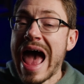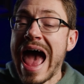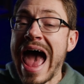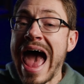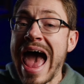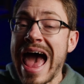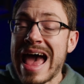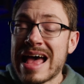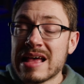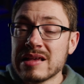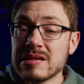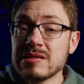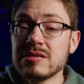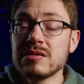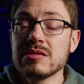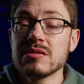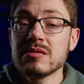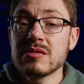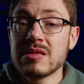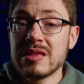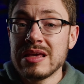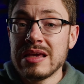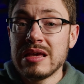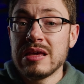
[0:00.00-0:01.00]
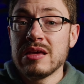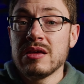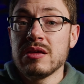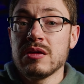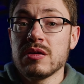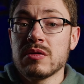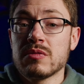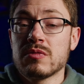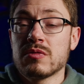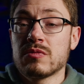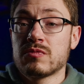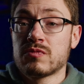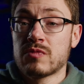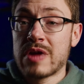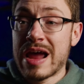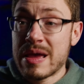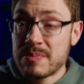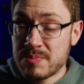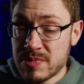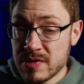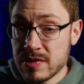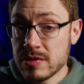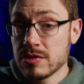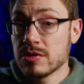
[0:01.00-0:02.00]
As the
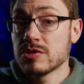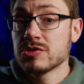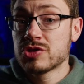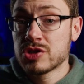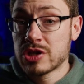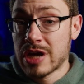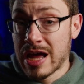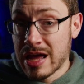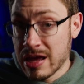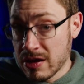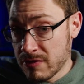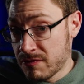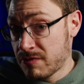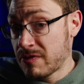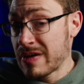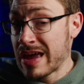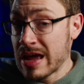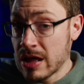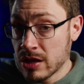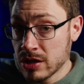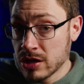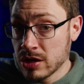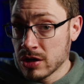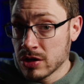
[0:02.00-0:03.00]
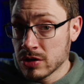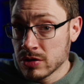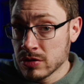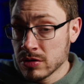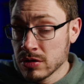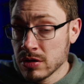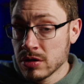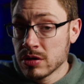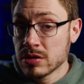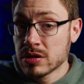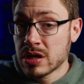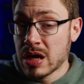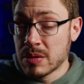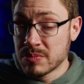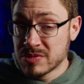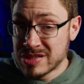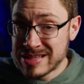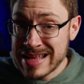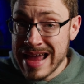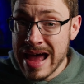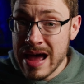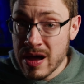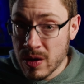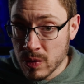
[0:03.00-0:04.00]
reps shy of failure comes
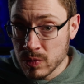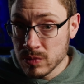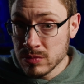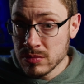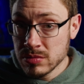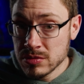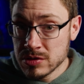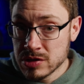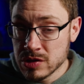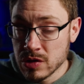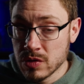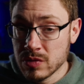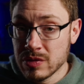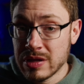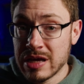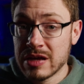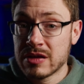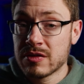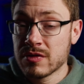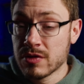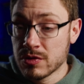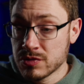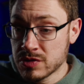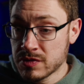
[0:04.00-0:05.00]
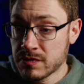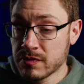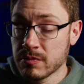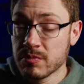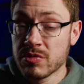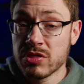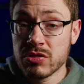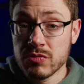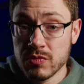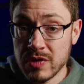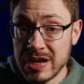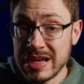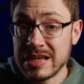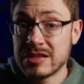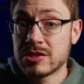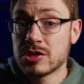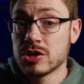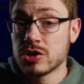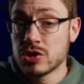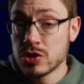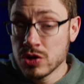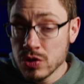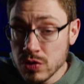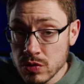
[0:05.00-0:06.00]
down, so like goes from 3
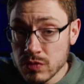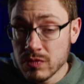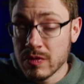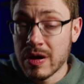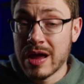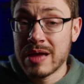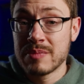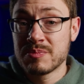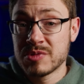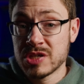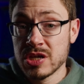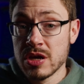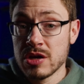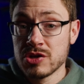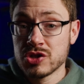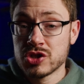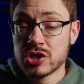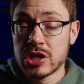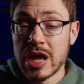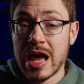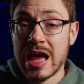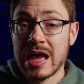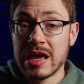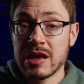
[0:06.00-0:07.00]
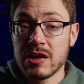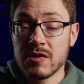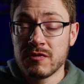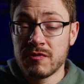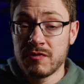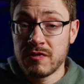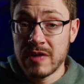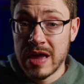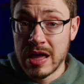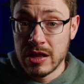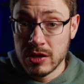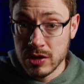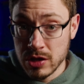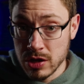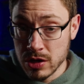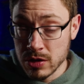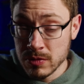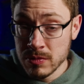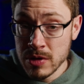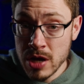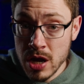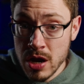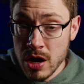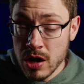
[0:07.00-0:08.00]
to 2 reps shy of
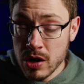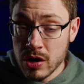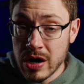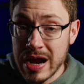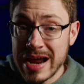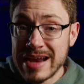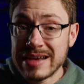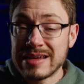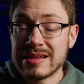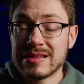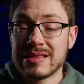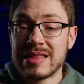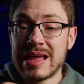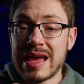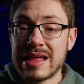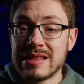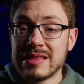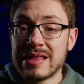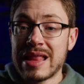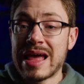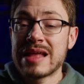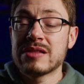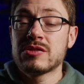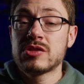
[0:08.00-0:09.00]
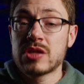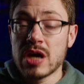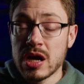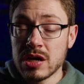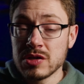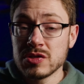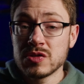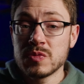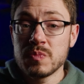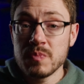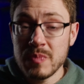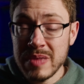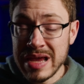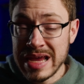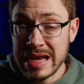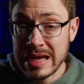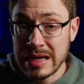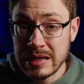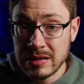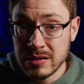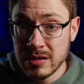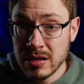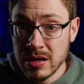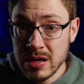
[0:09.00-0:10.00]
failure, all right, then that does
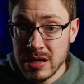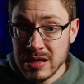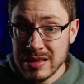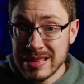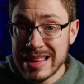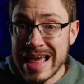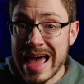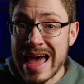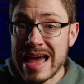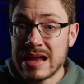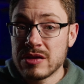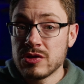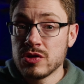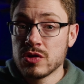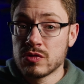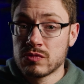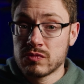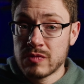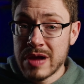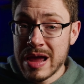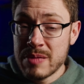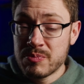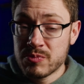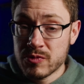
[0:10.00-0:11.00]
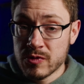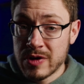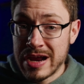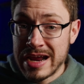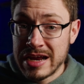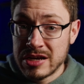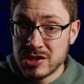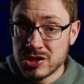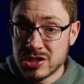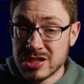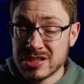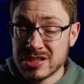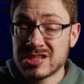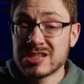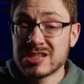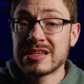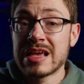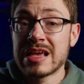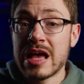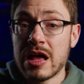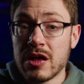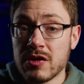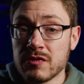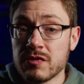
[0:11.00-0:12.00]
mean that your rep range
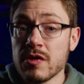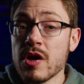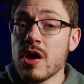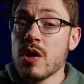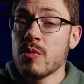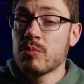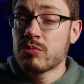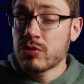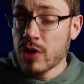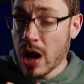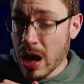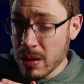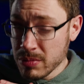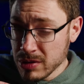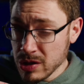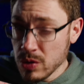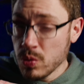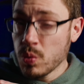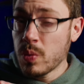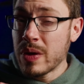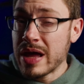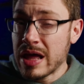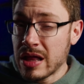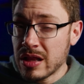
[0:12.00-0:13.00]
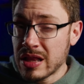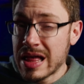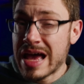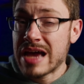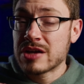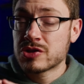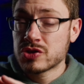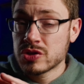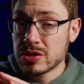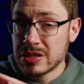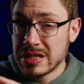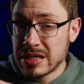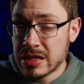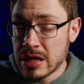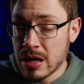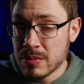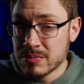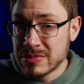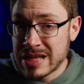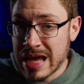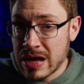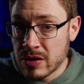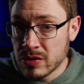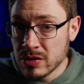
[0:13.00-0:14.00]
itself probably will actually
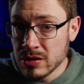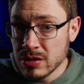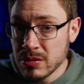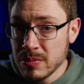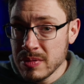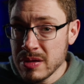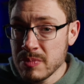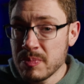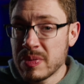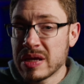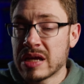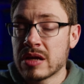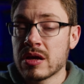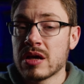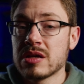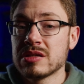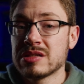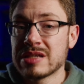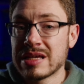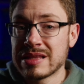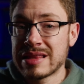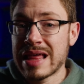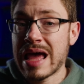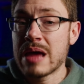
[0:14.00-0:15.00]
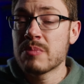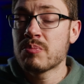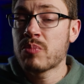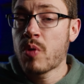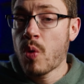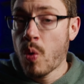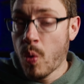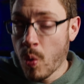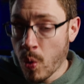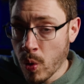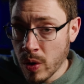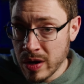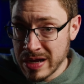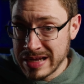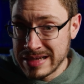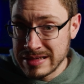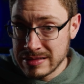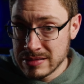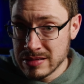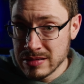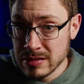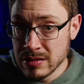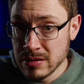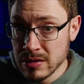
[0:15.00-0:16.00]
come down a little bit, because at that
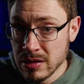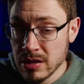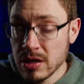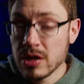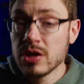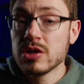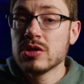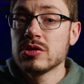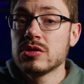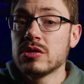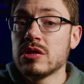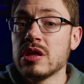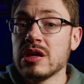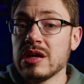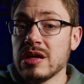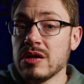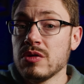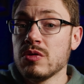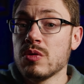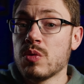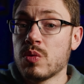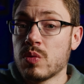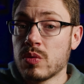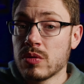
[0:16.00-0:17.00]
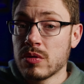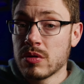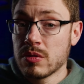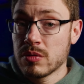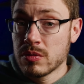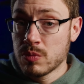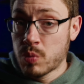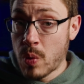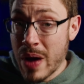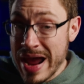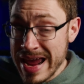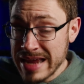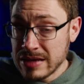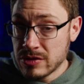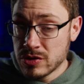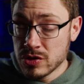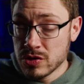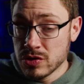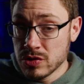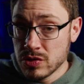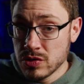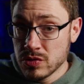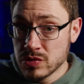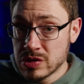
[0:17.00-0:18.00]
point, the weight
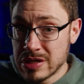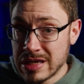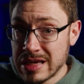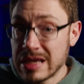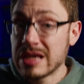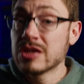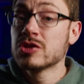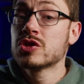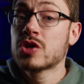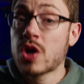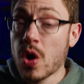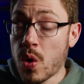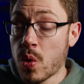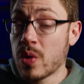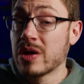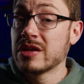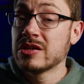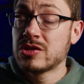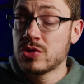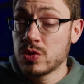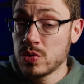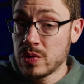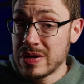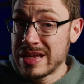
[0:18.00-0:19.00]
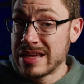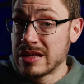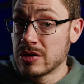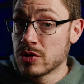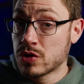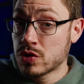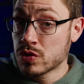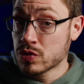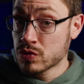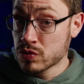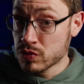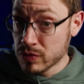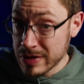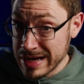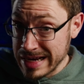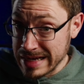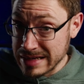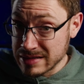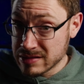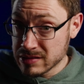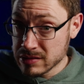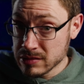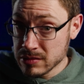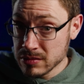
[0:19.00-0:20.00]
you're using is going to
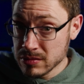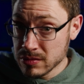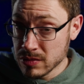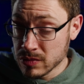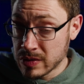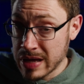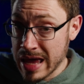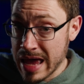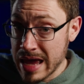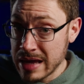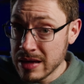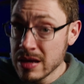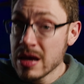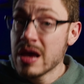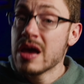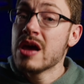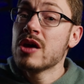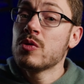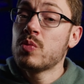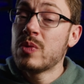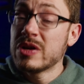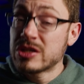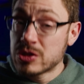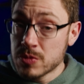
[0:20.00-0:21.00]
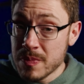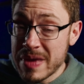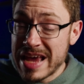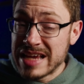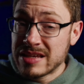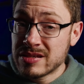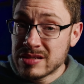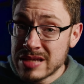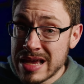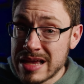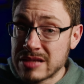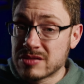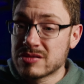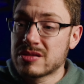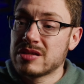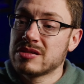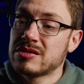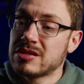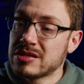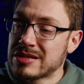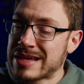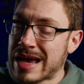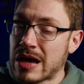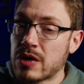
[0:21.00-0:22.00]
increase, okay? Which makes sense.
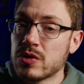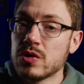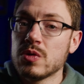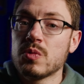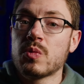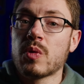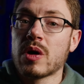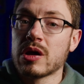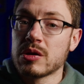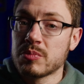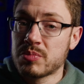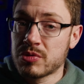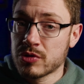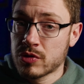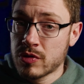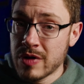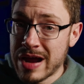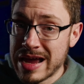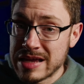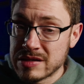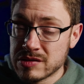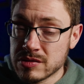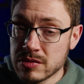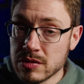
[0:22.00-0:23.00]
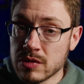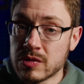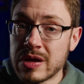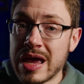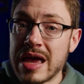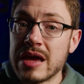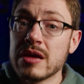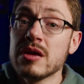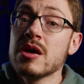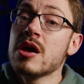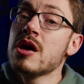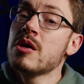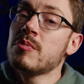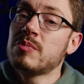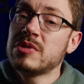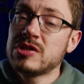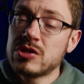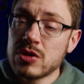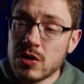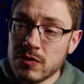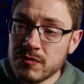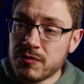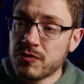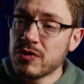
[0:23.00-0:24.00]
This is how you want to progress, okay? But
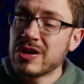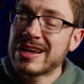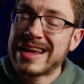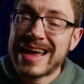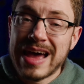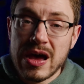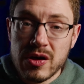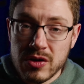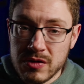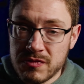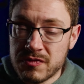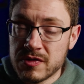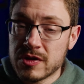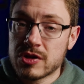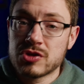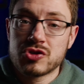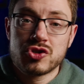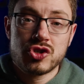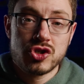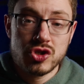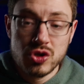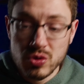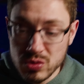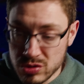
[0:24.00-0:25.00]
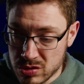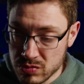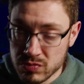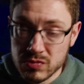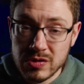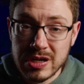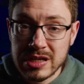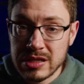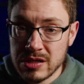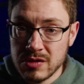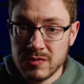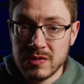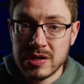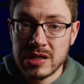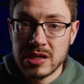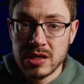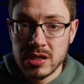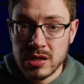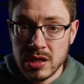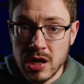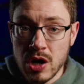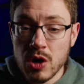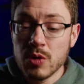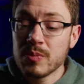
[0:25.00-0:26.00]
don't freak out if it shoots really, really
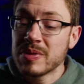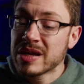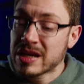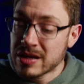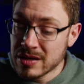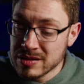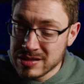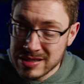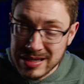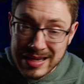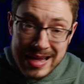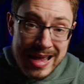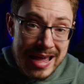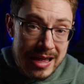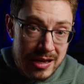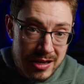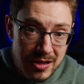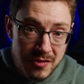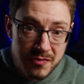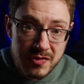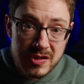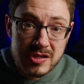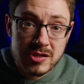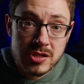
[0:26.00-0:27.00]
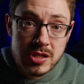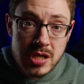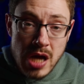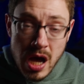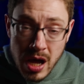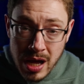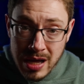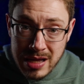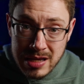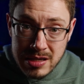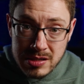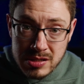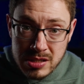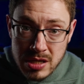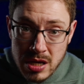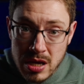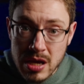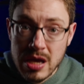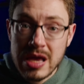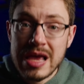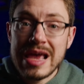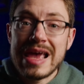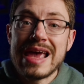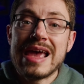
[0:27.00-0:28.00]
low, because again, if it does,
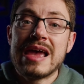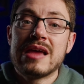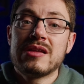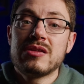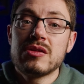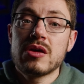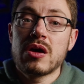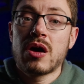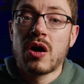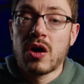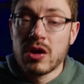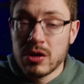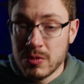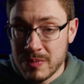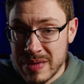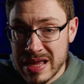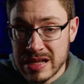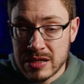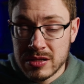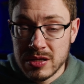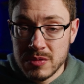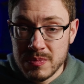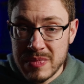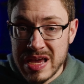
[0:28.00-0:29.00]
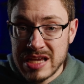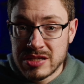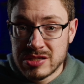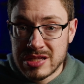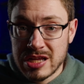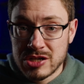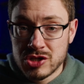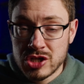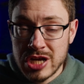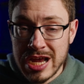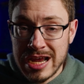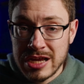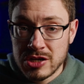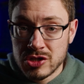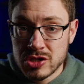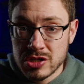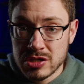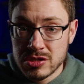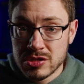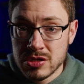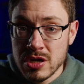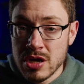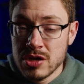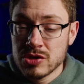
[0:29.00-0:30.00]
it automatically makes that
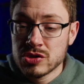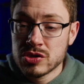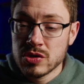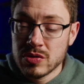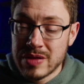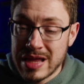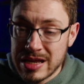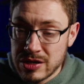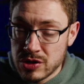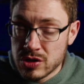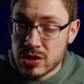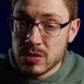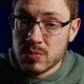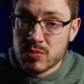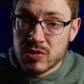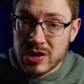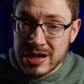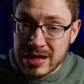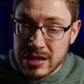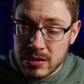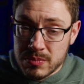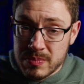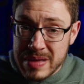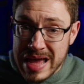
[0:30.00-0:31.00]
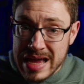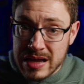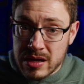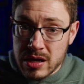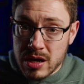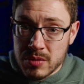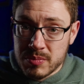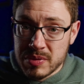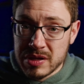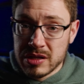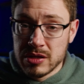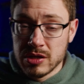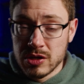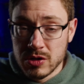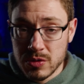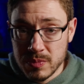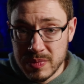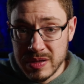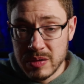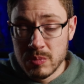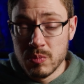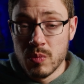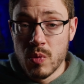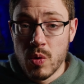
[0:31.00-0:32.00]
changes, so then you can bring it back up a little
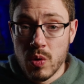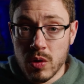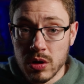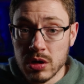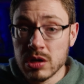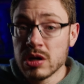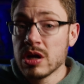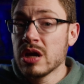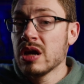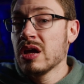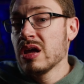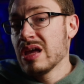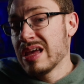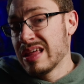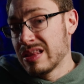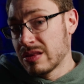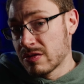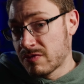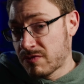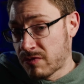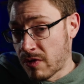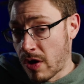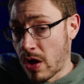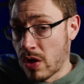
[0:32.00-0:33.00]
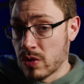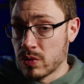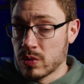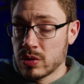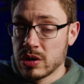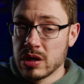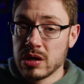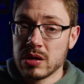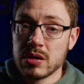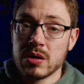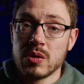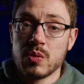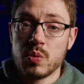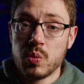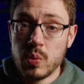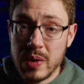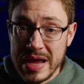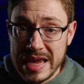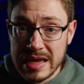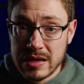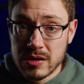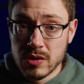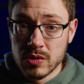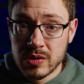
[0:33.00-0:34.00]
bit more in the following
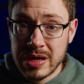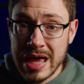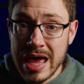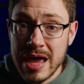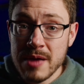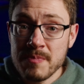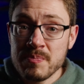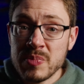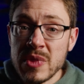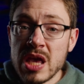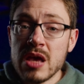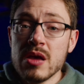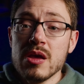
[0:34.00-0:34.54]
week, okay?